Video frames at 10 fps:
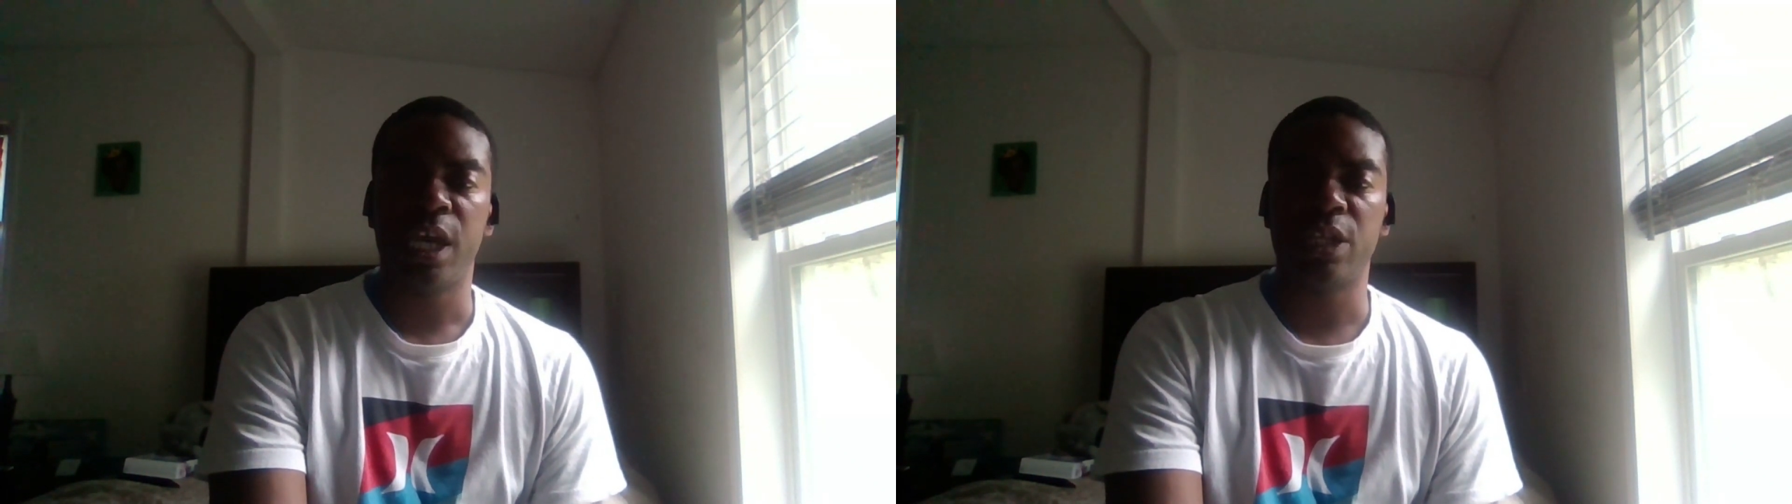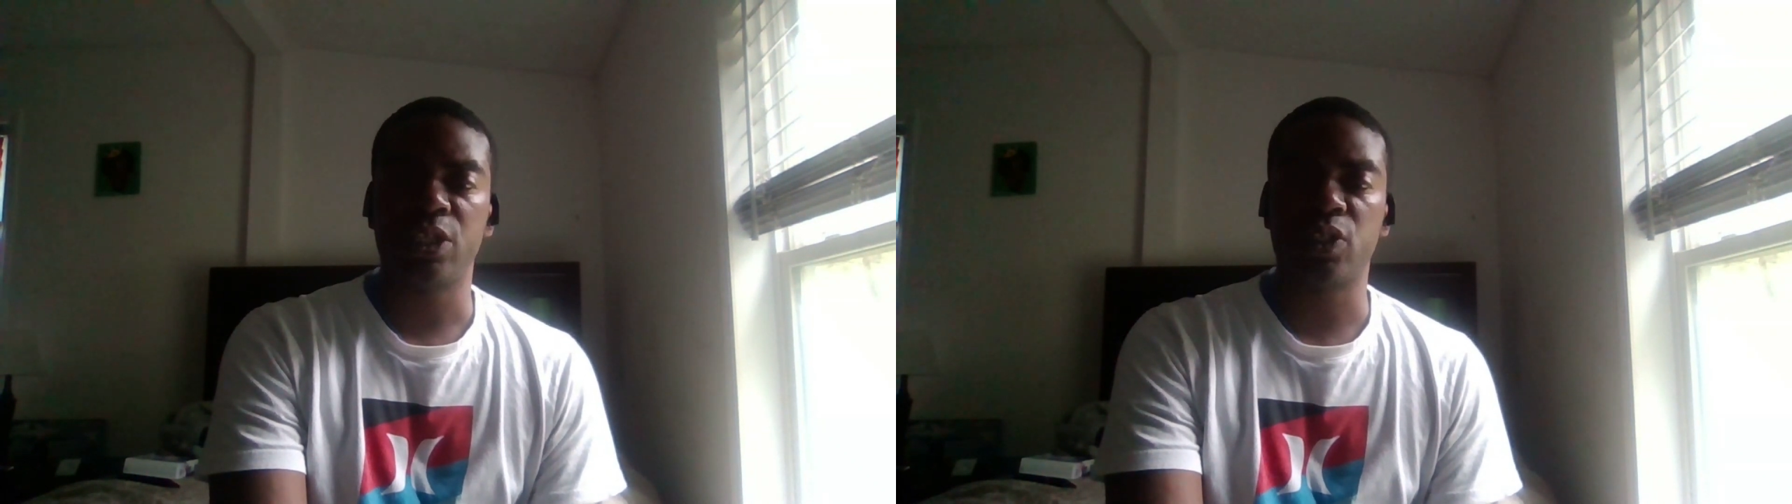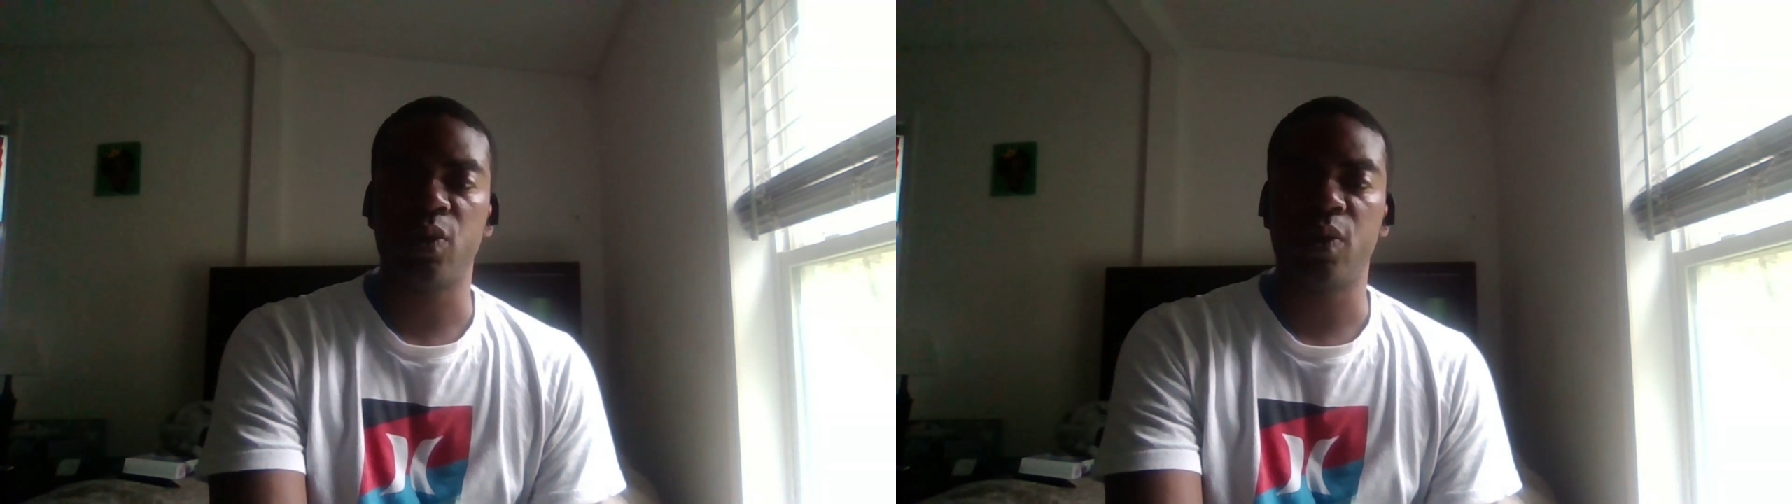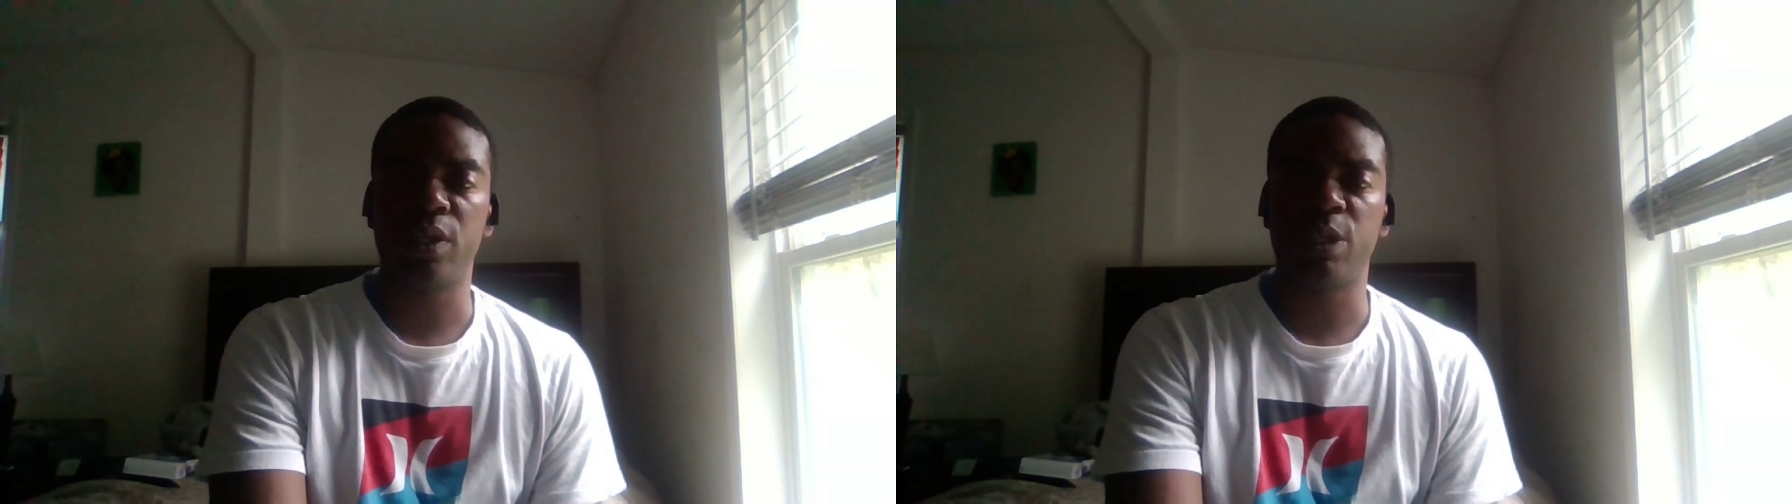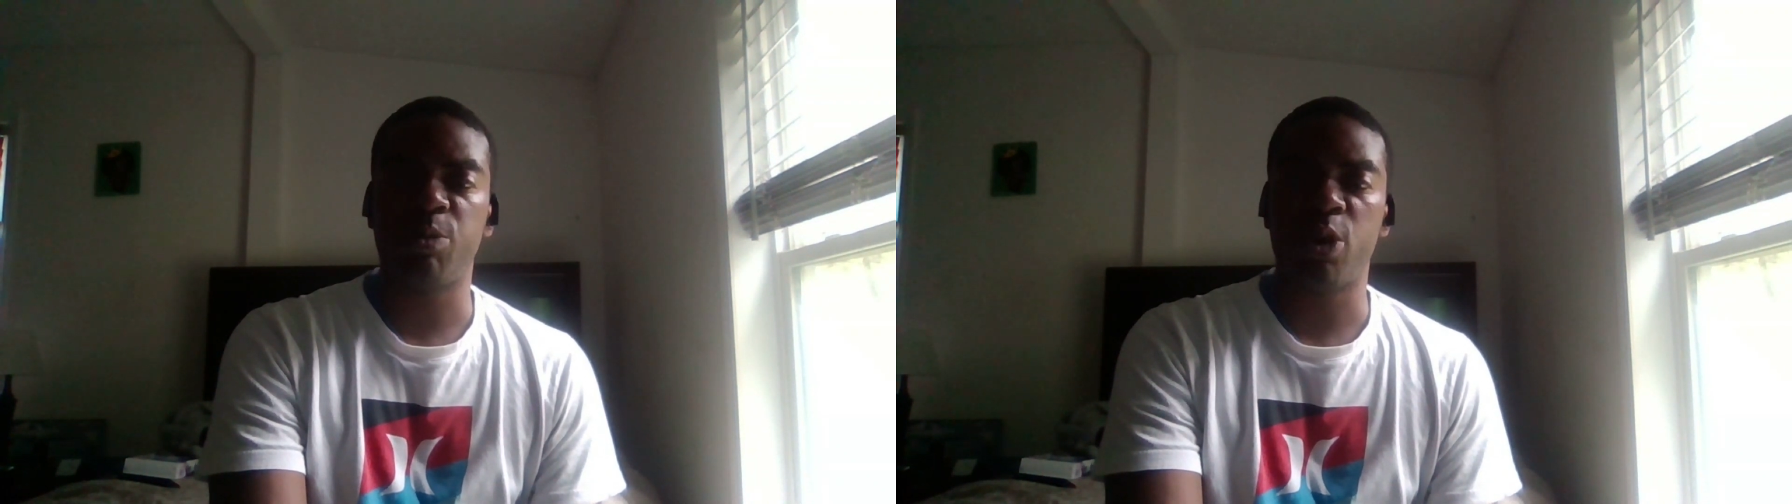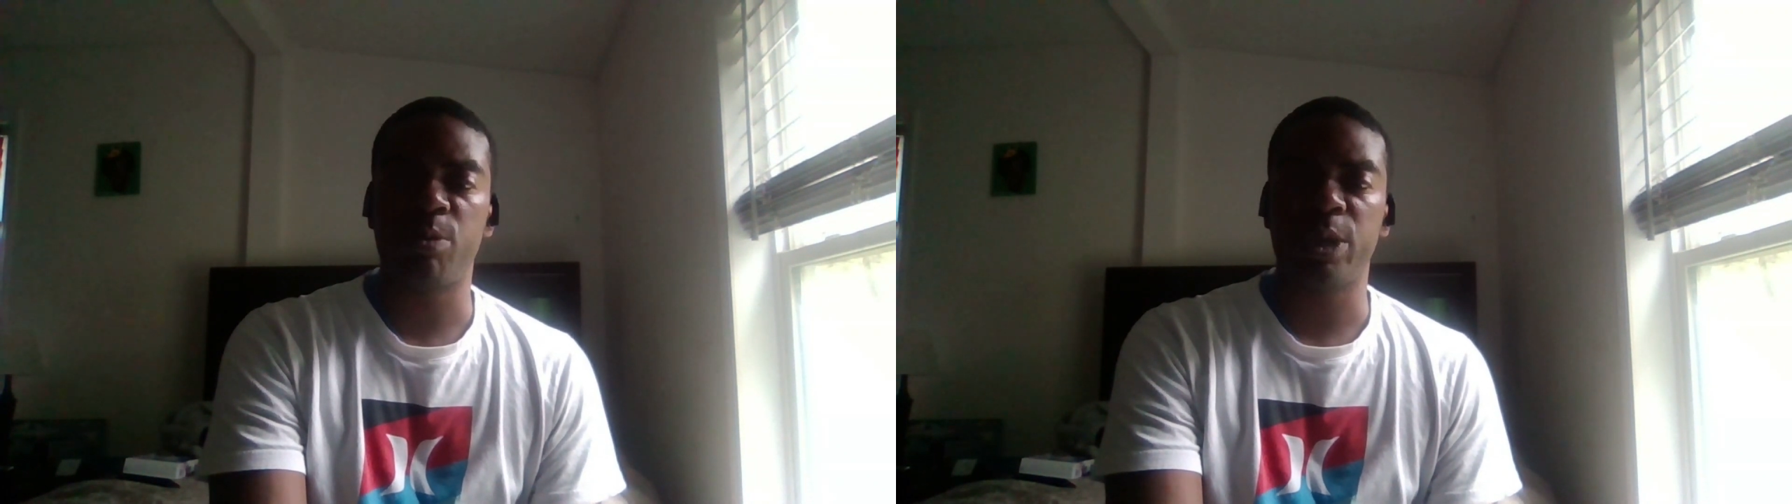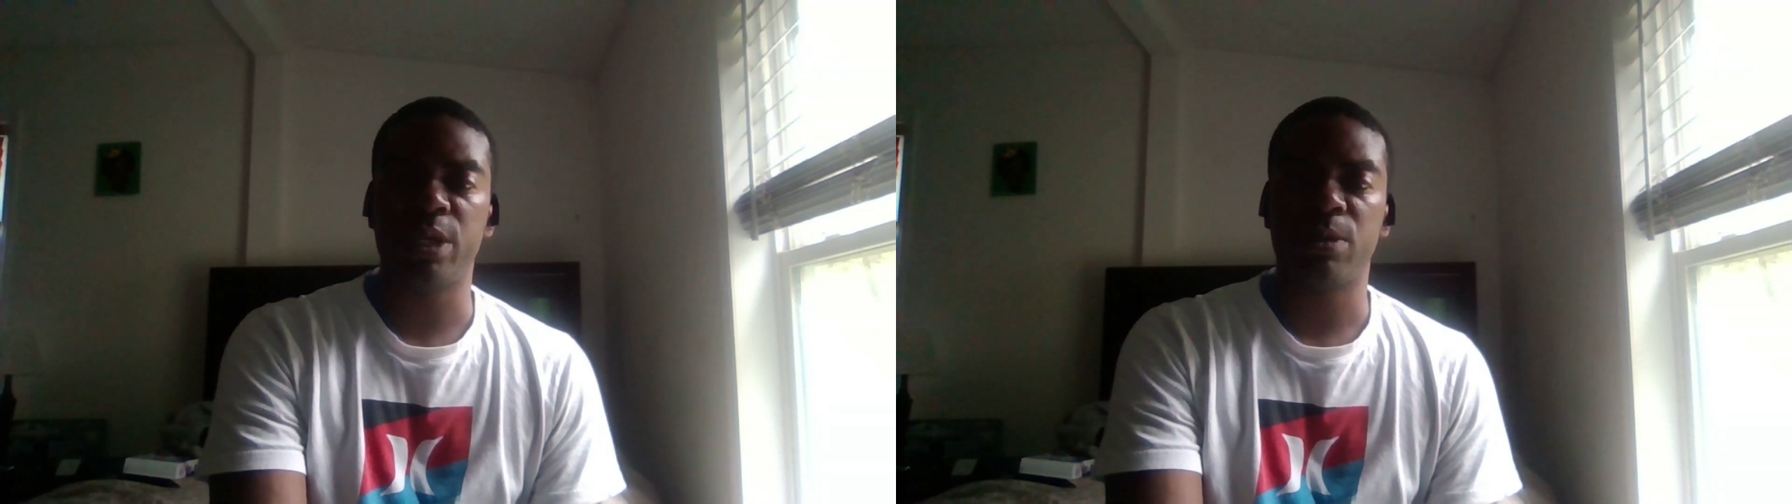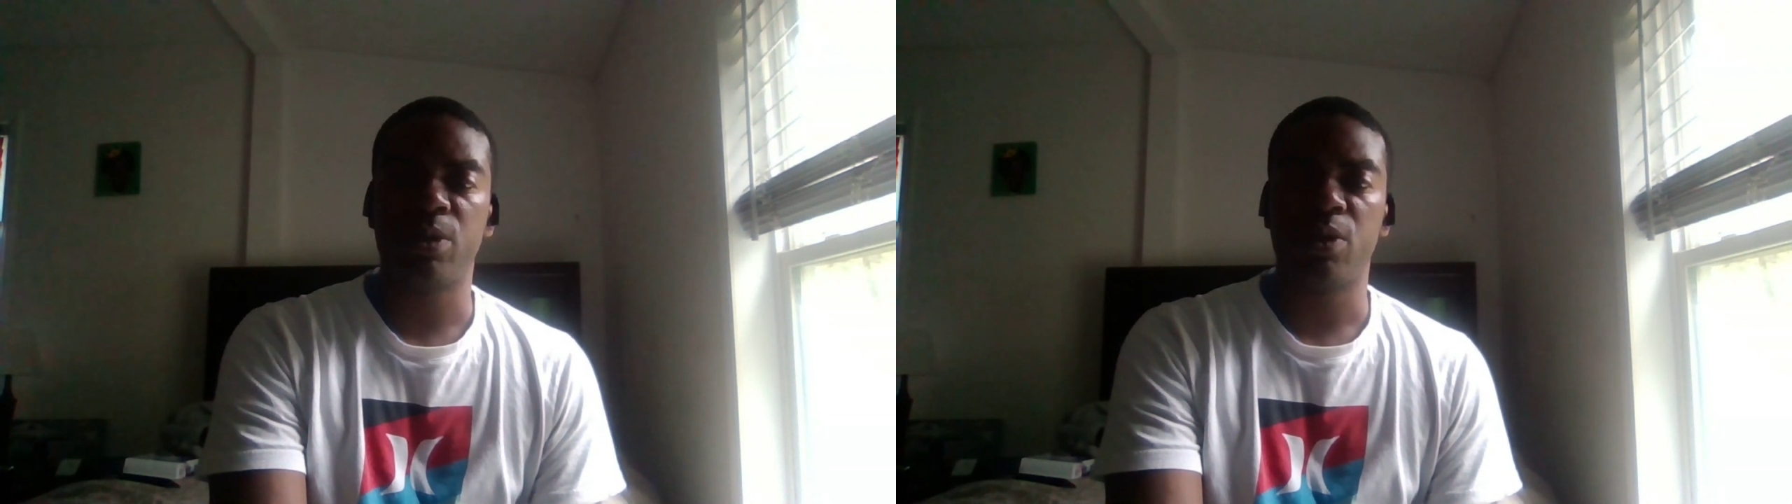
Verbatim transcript: in the score department,